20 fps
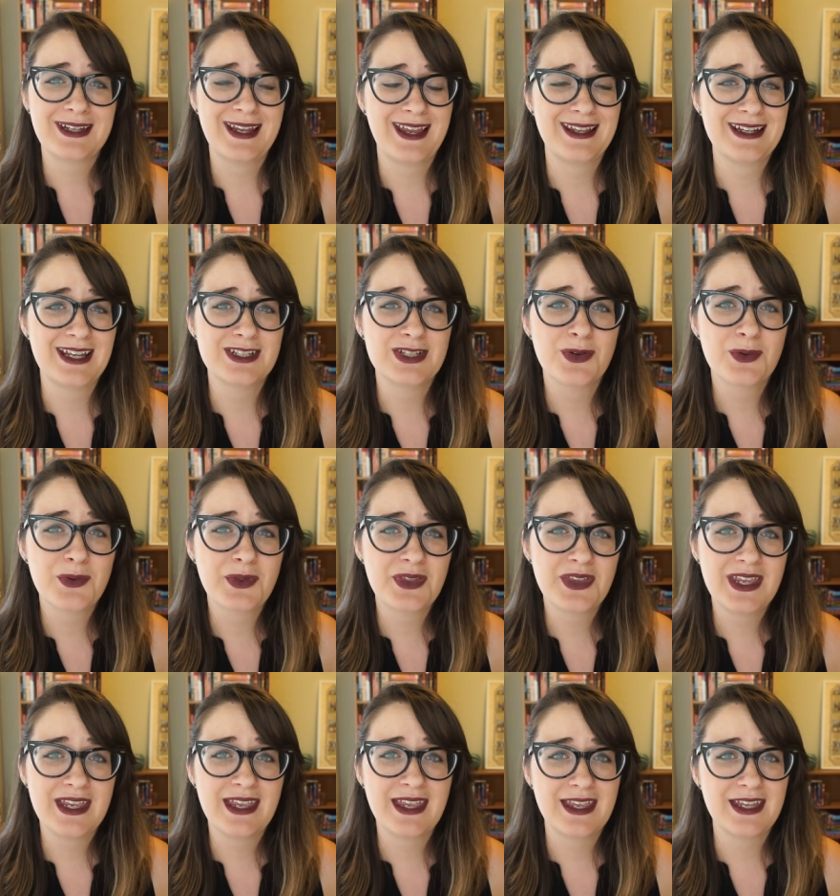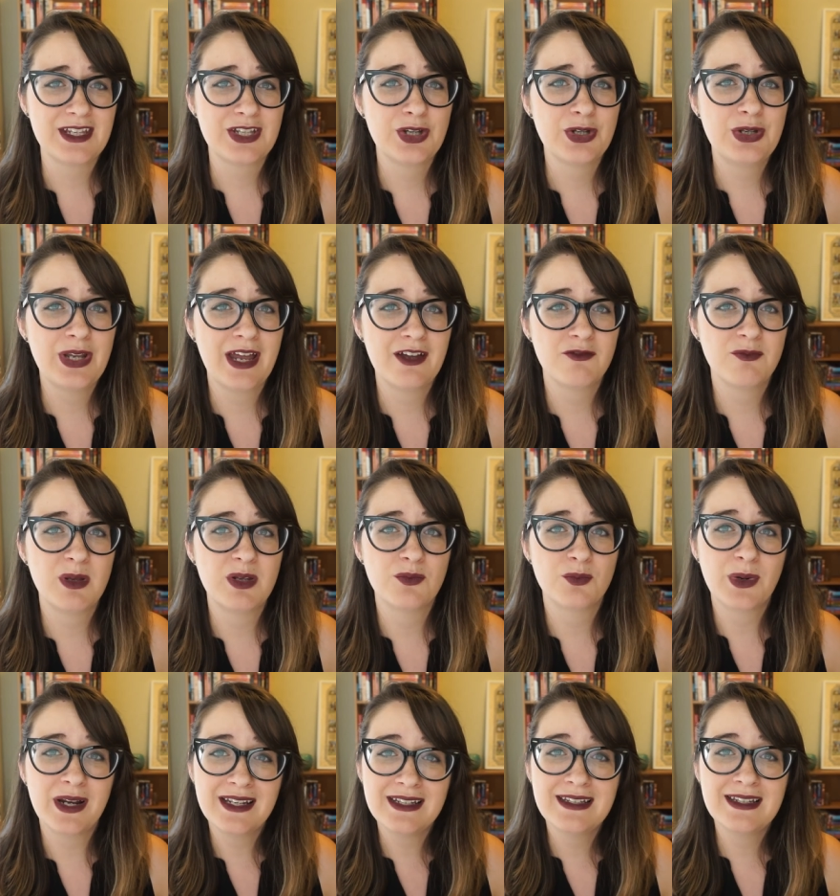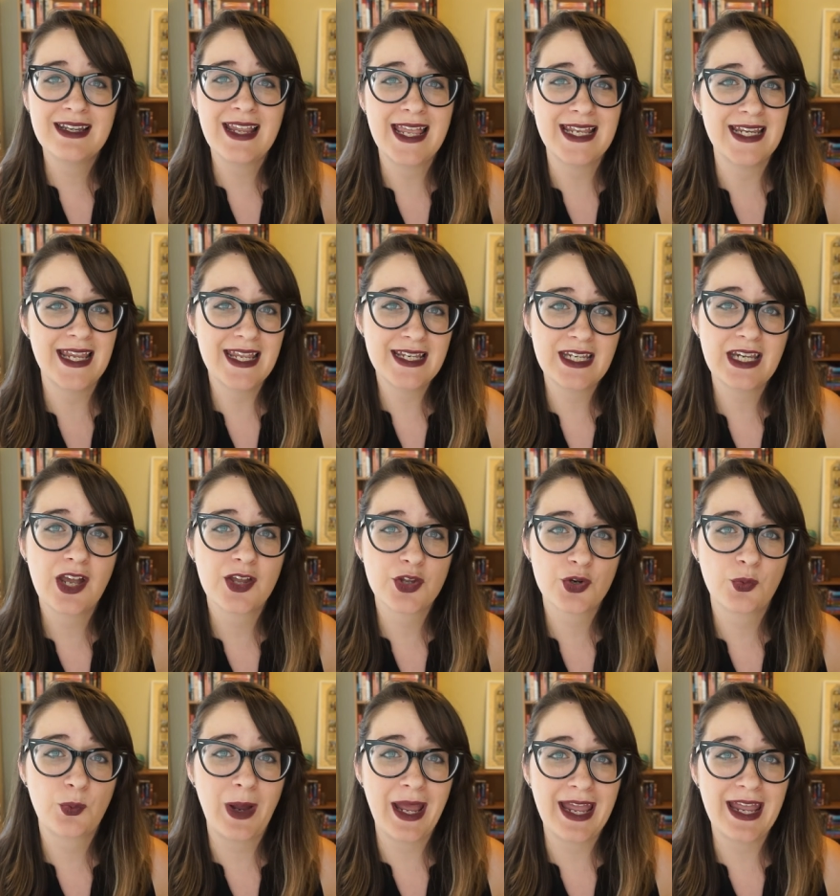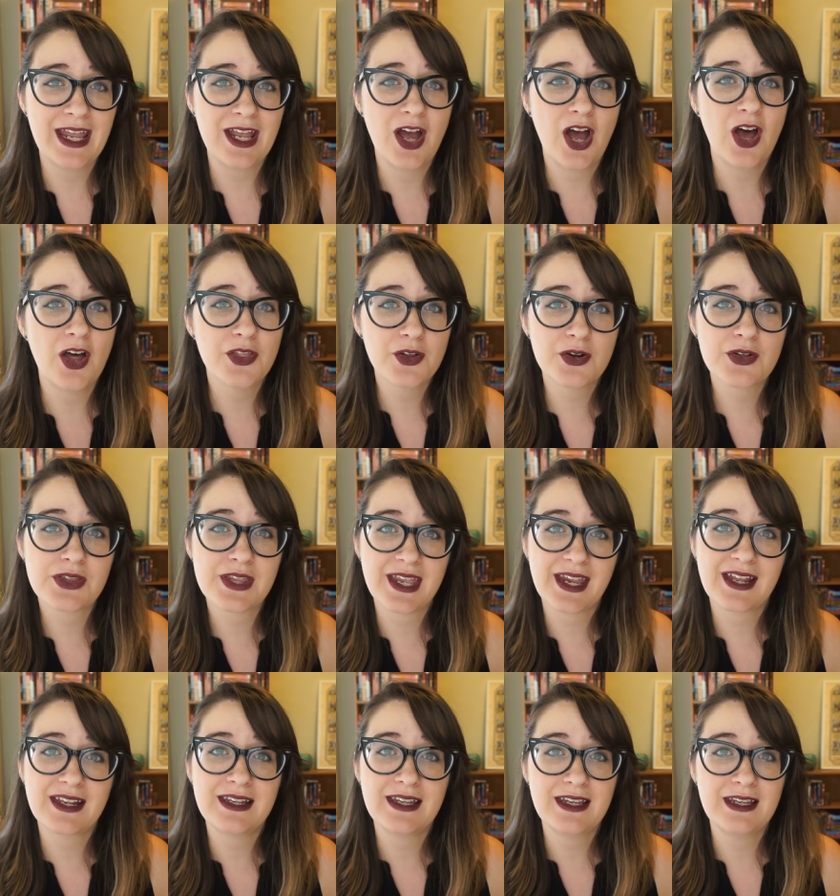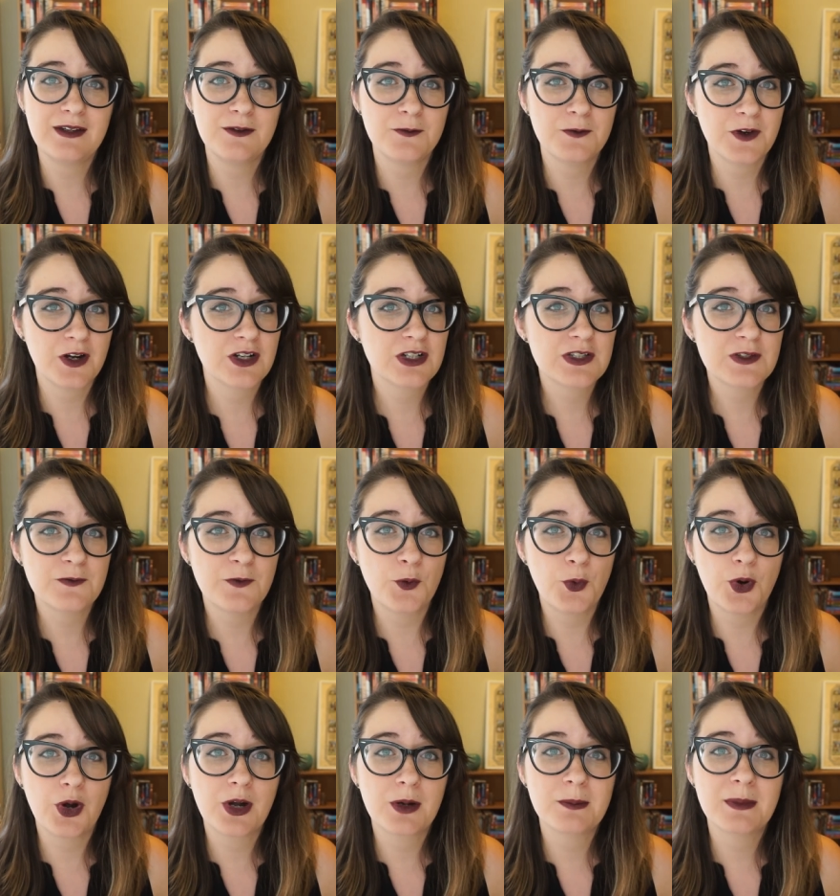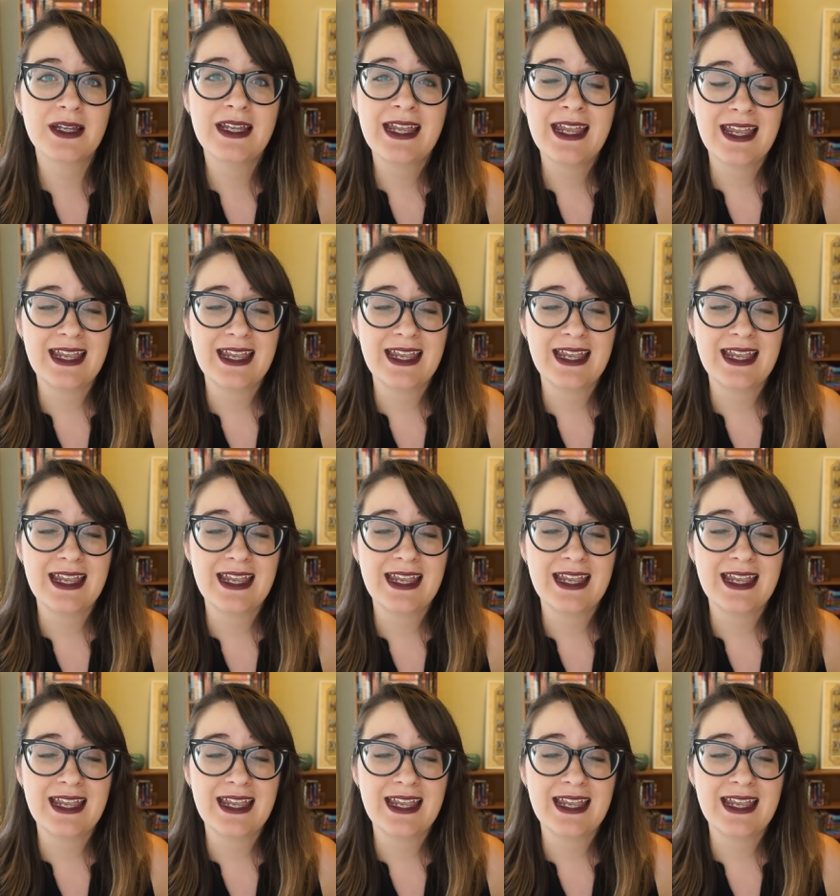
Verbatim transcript: and I don't think it could have been written in any other way other than in verse form.